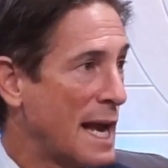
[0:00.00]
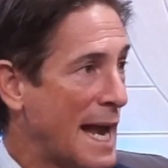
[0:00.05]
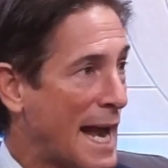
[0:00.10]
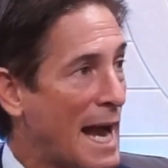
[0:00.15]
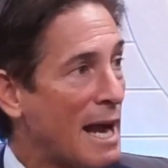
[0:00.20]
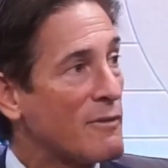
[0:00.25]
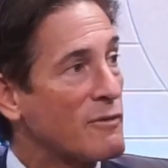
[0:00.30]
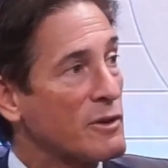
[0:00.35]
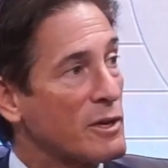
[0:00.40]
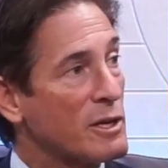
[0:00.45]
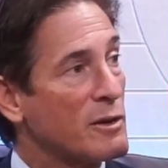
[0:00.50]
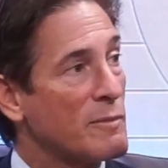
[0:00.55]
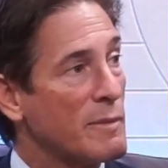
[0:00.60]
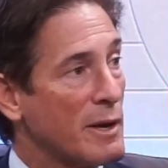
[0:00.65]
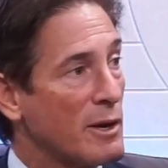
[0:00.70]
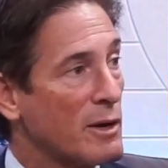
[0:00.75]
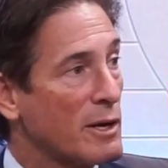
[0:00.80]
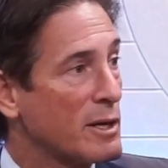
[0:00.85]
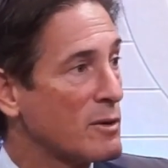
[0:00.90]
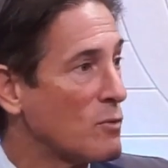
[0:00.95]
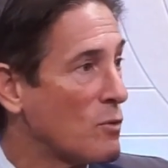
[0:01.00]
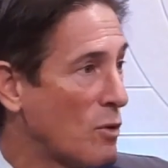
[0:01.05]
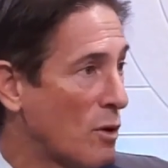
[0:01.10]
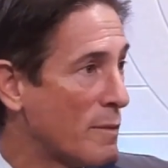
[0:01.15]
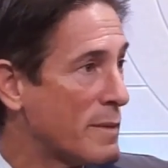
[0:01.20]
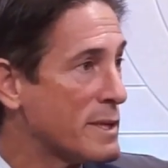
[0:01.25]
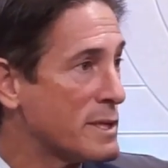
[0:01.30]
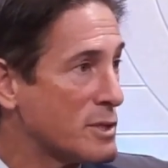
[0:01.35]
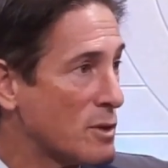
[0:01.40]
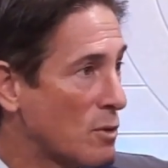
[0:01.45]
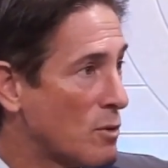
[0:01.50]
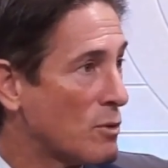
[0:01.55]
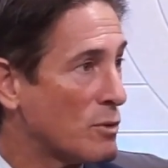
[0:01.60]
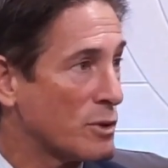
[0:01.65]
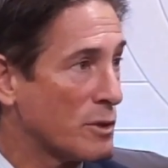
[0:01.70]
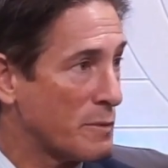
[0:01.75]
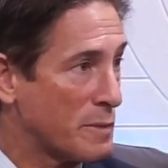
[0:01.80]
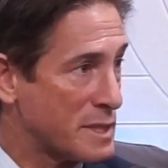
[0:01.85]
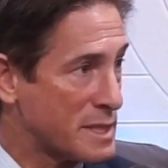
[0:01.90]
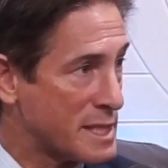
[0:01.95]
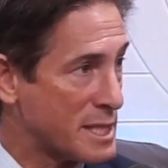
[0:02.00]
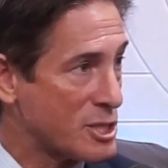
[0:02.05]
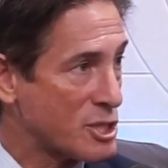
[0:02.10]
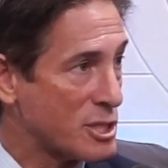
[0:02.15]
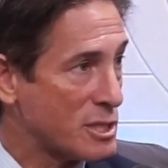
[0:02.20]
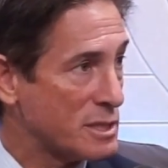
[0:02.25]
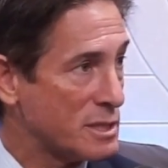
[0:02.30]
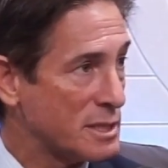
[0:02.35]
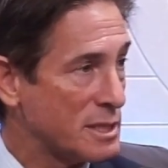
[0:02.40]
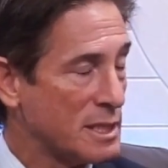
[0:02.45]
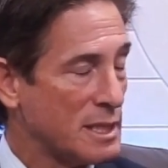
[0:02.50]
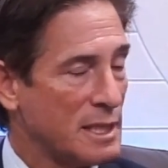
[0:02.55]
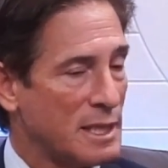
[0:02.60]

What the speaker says: African-American woman to hold the position.